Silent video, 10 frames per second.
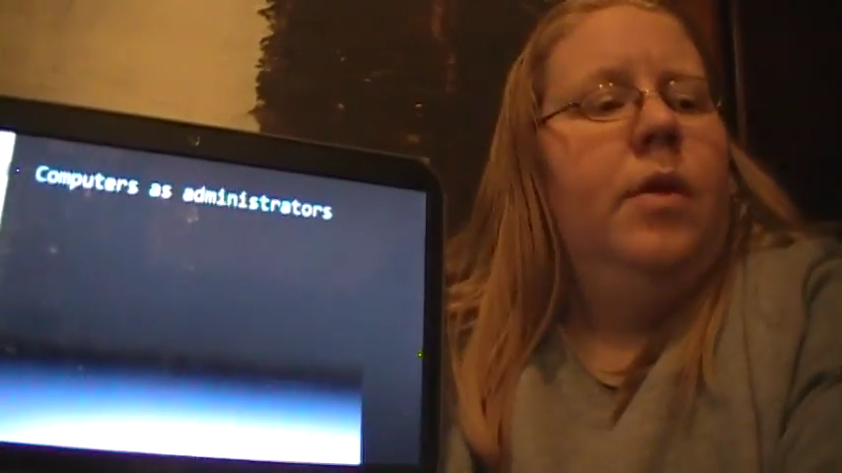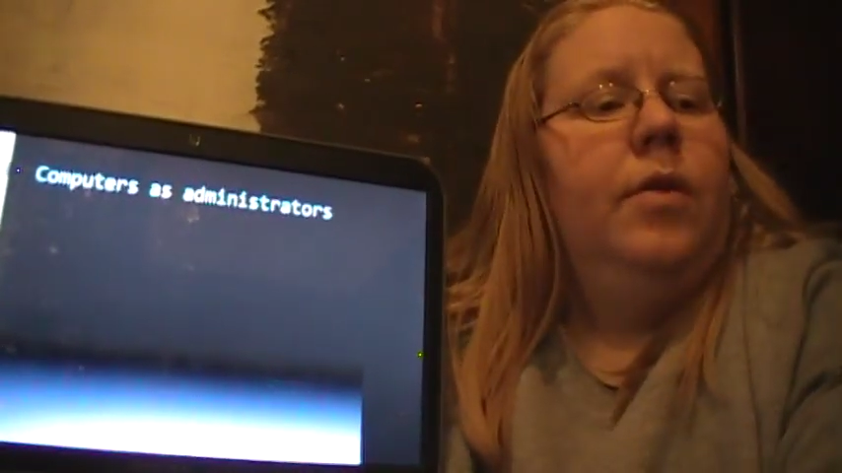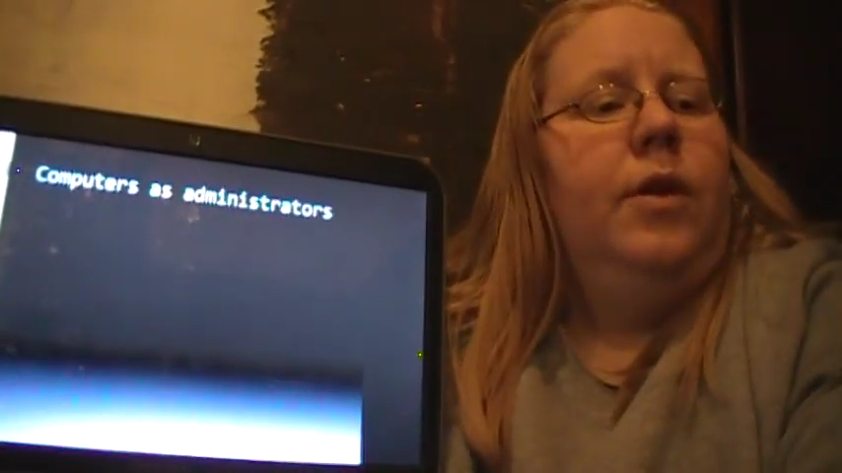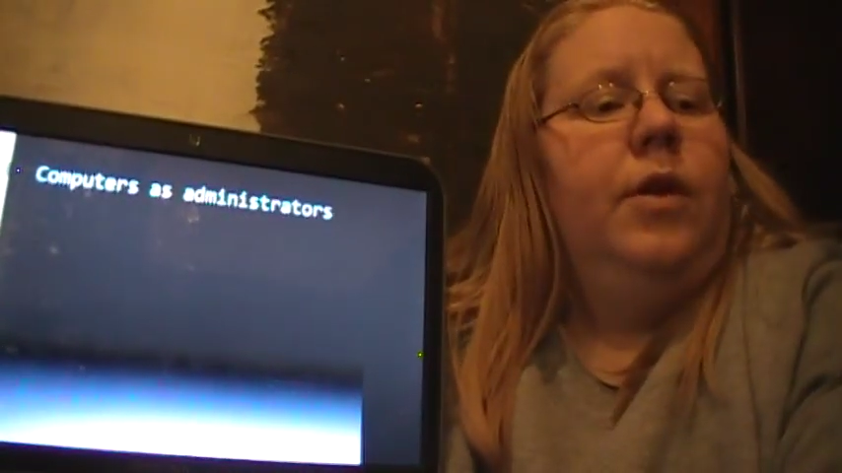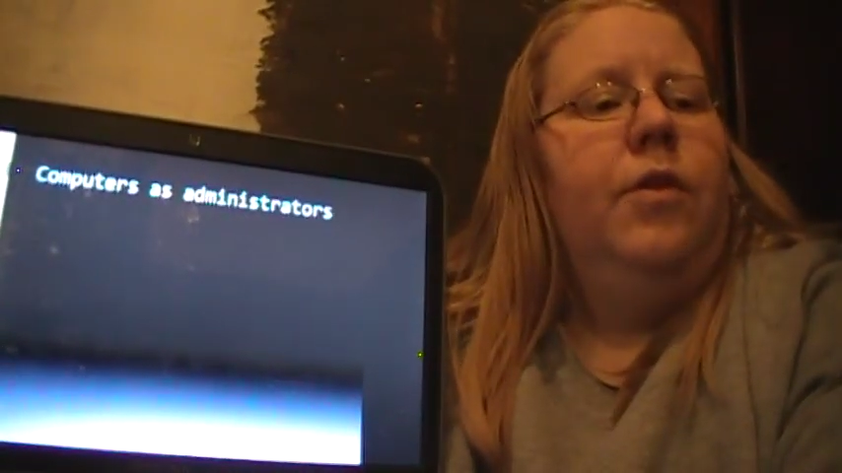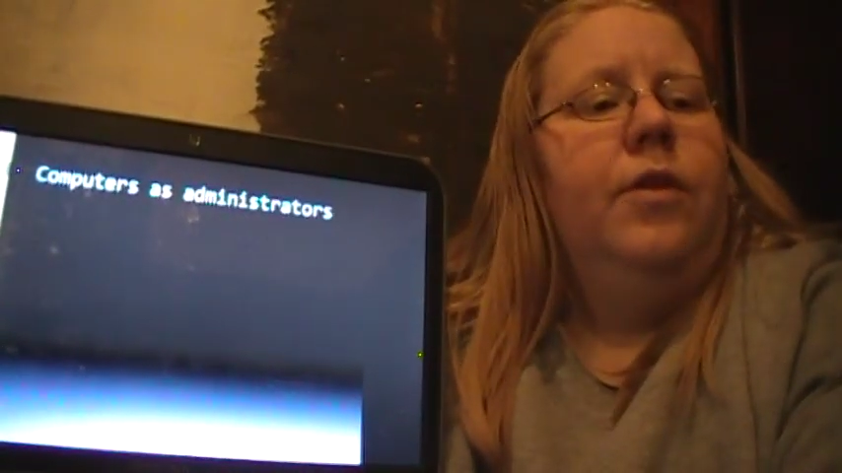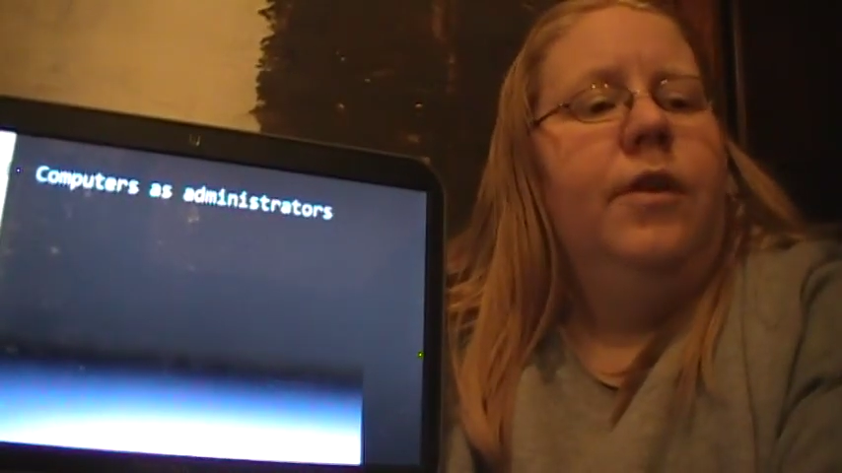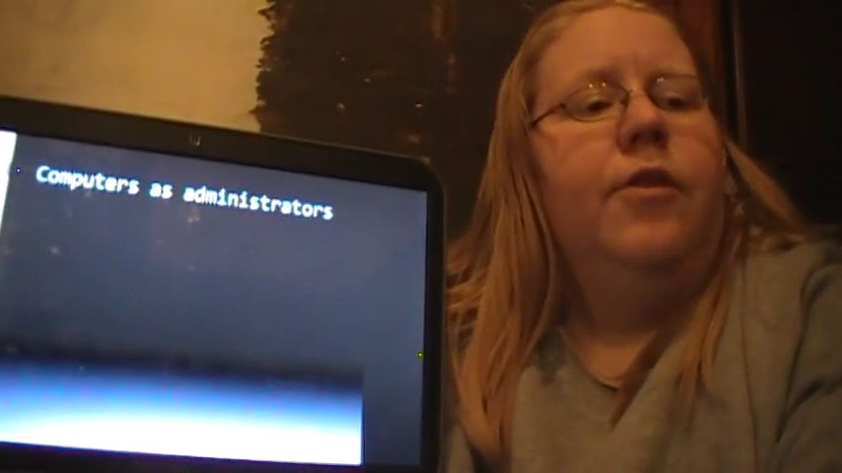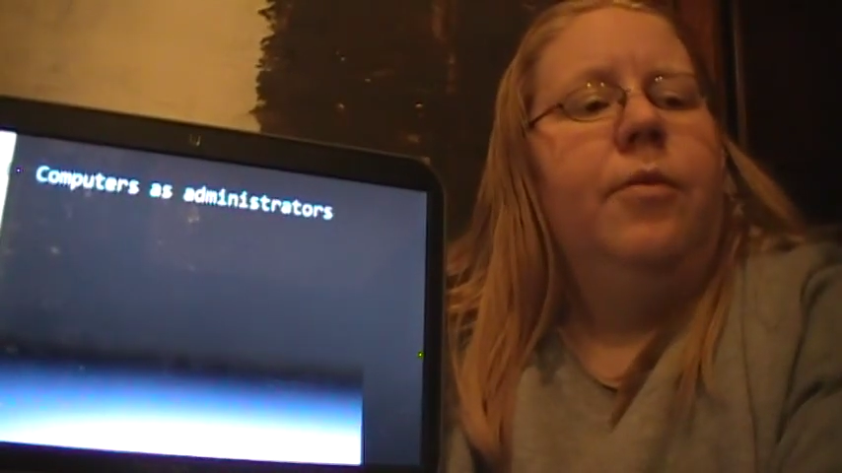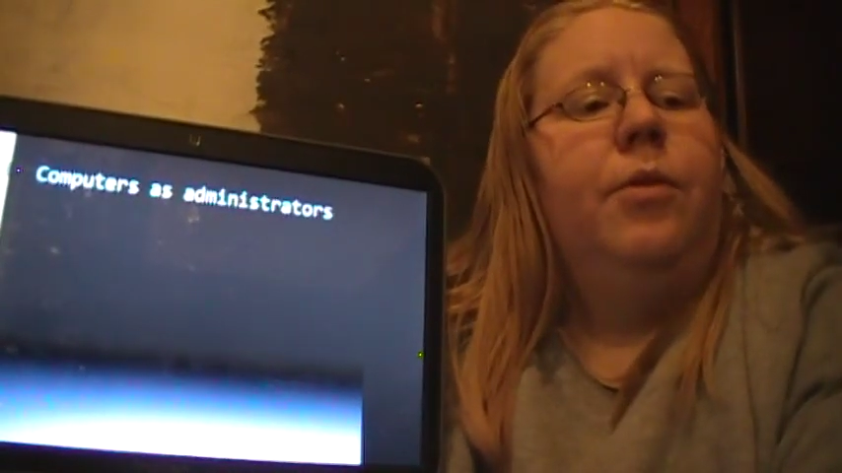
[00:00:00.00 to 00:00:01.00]
The using
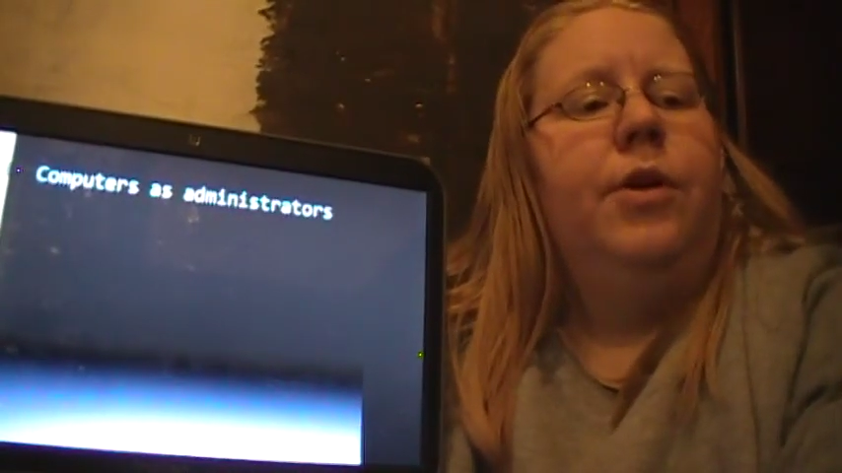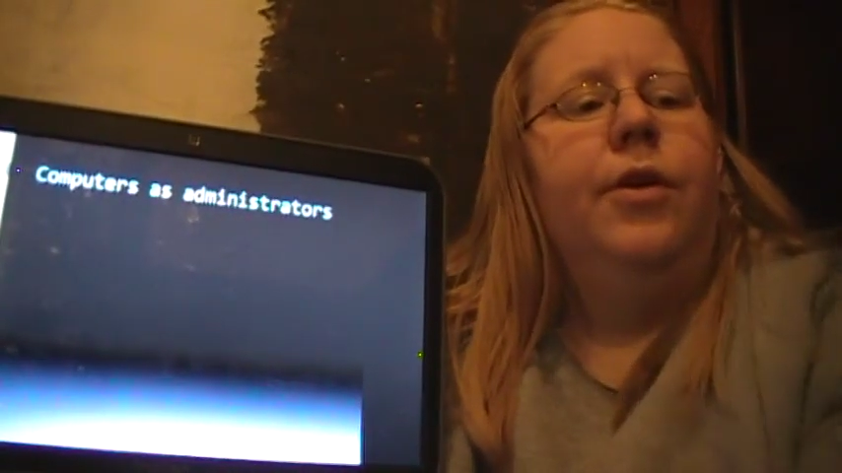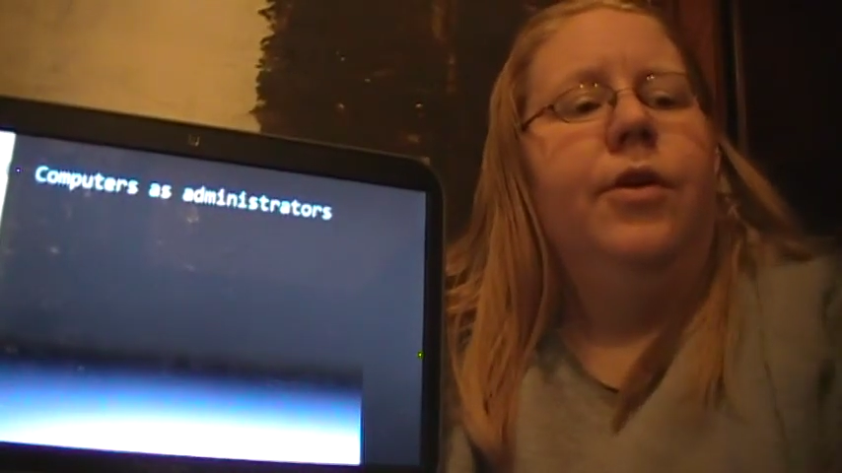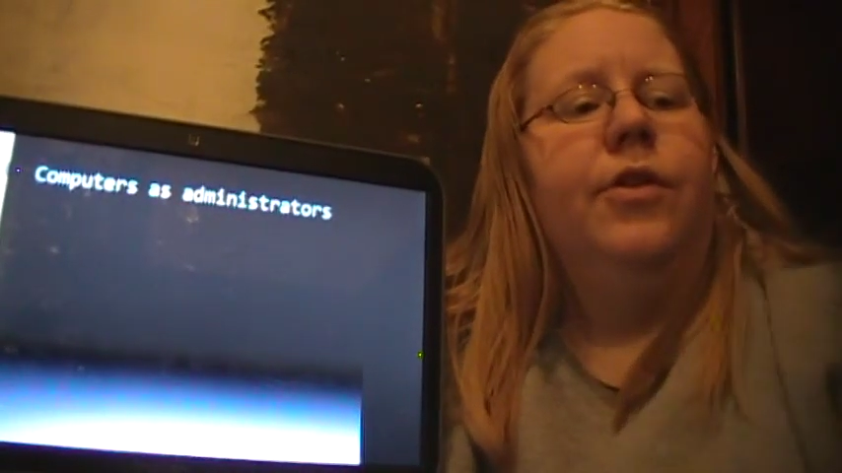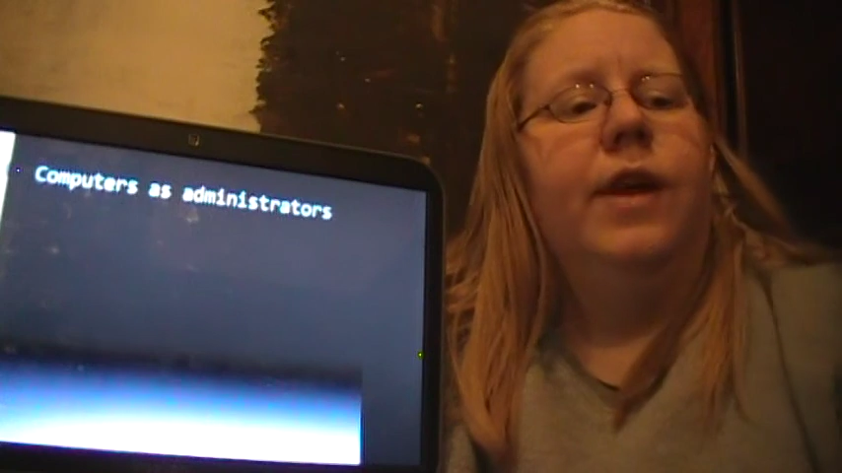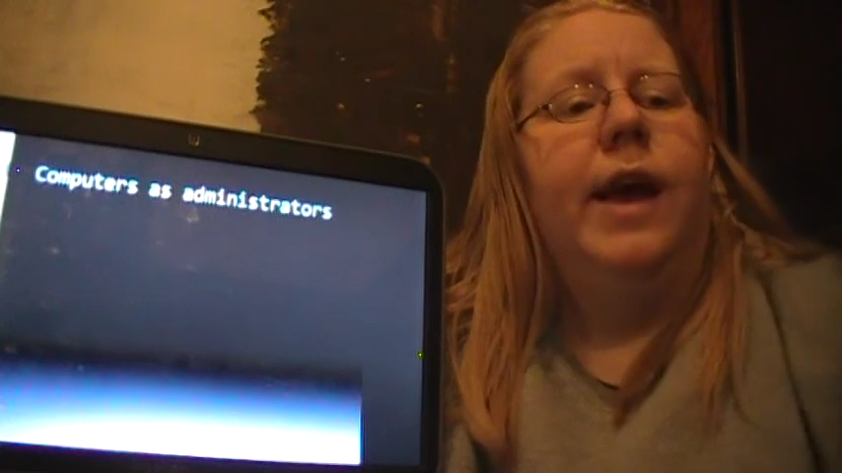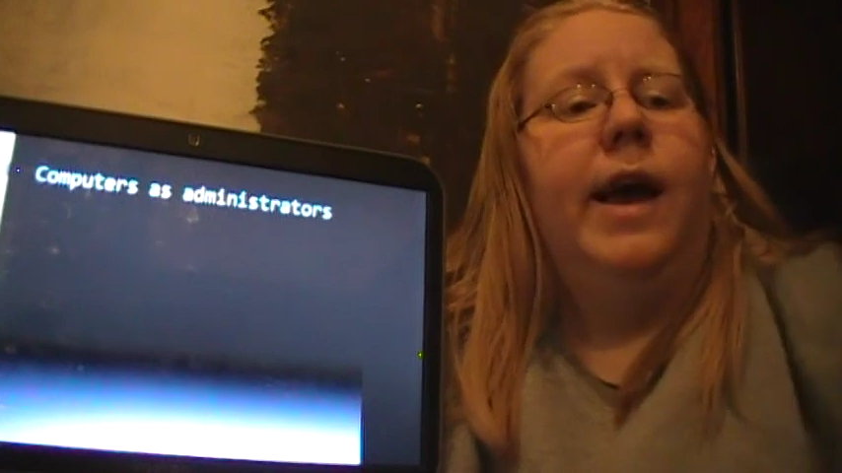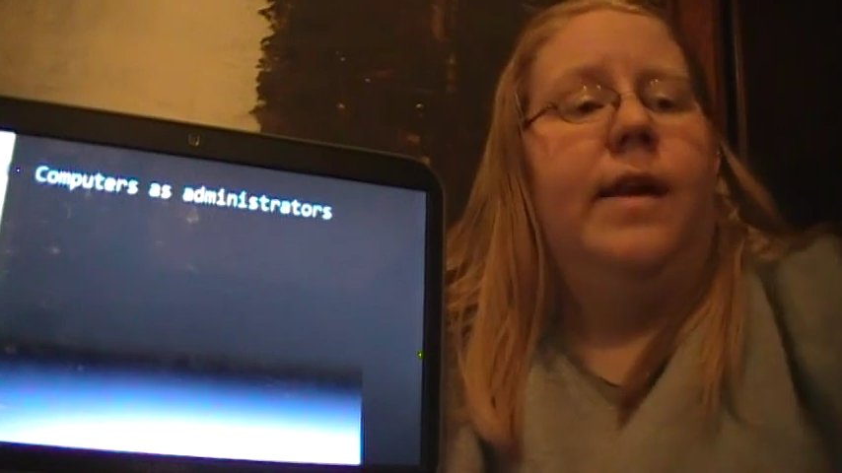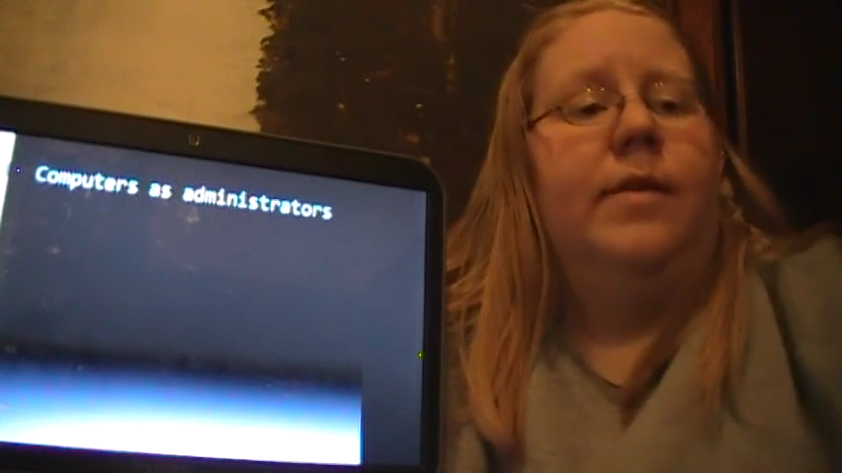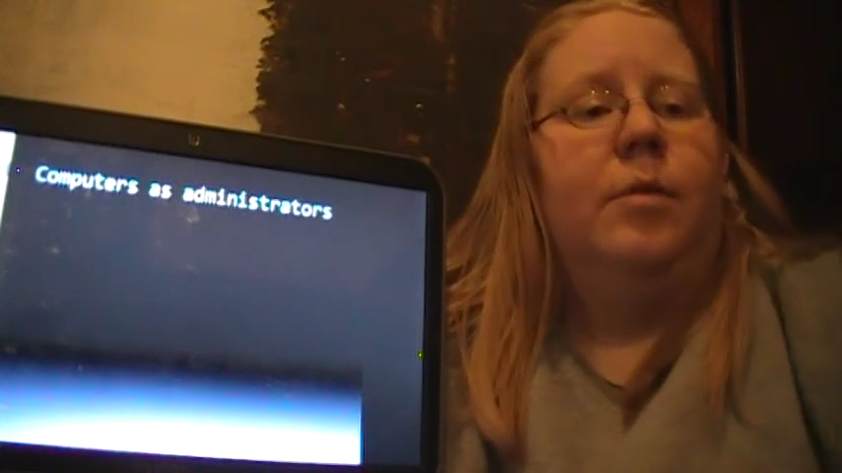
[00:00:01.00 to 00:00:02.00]
of computers
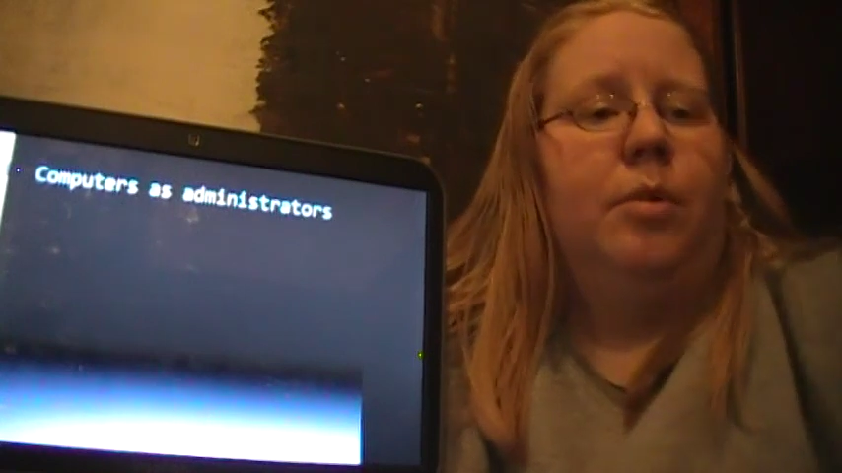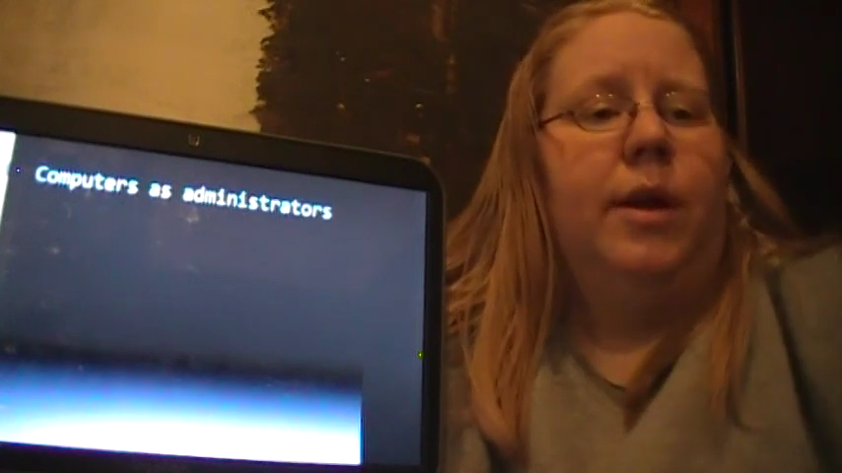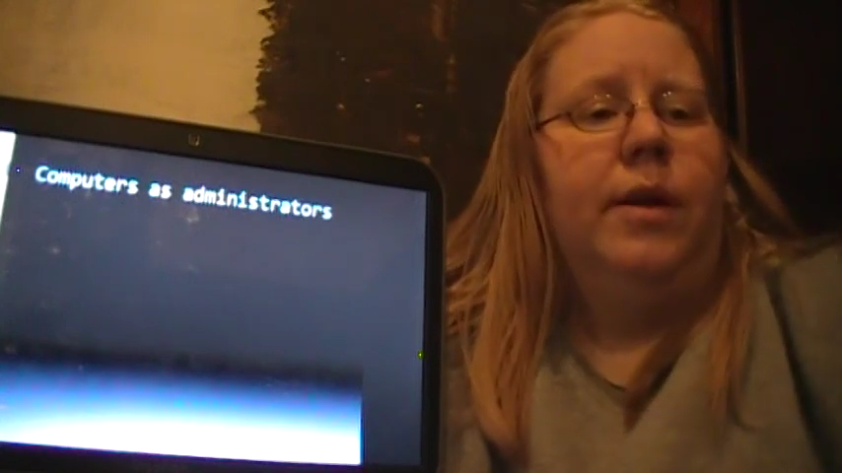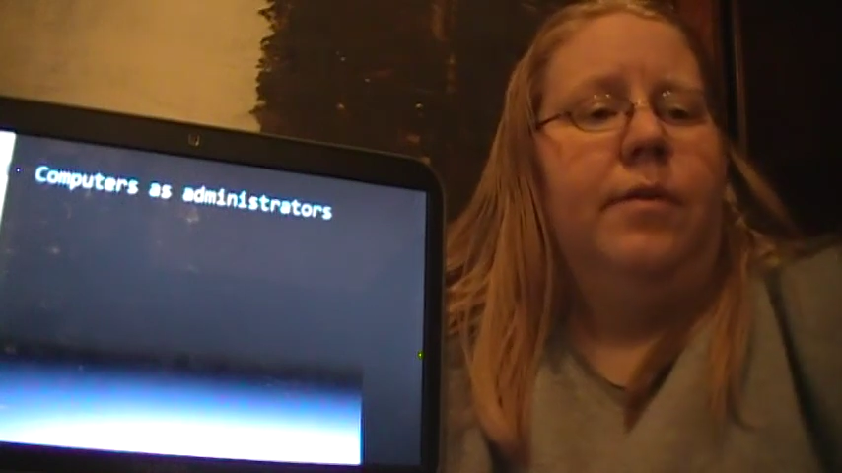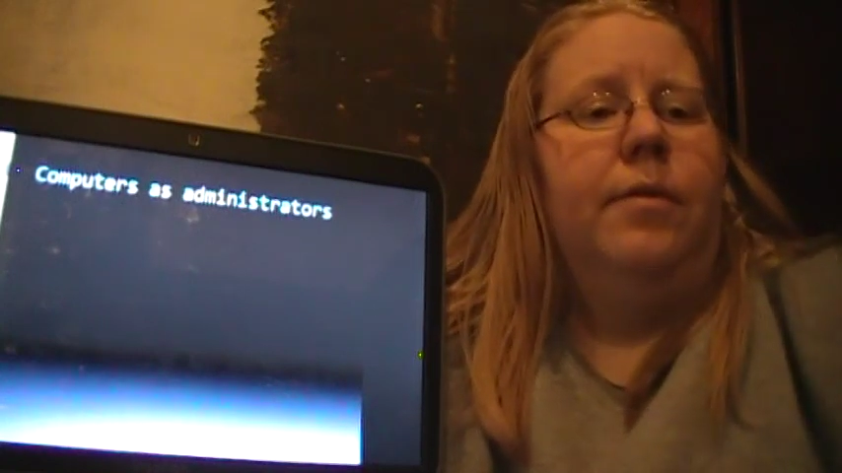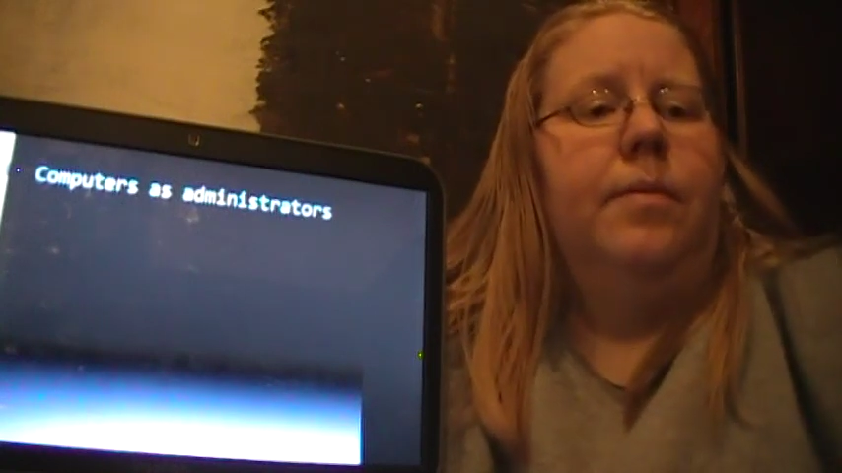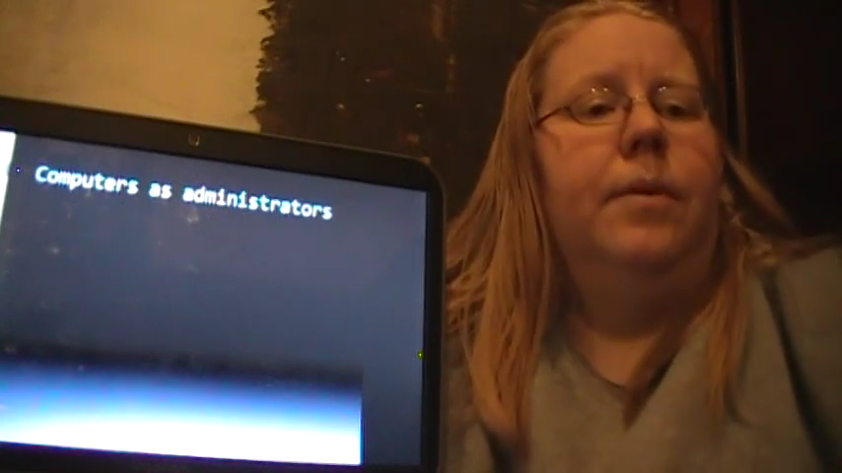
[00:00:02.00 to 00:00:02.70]
as the blind